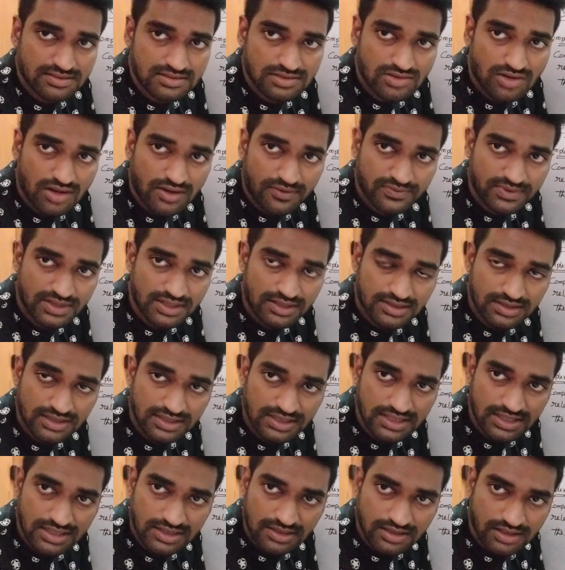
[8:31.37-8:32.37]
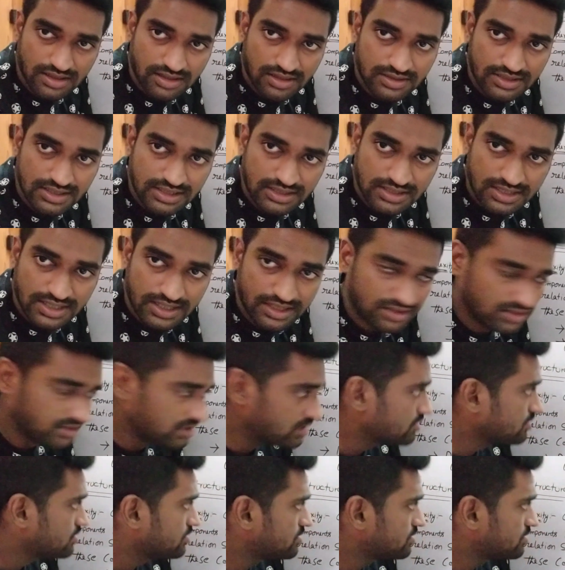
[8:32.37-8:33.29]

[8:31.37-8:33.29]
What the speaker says: So after detained,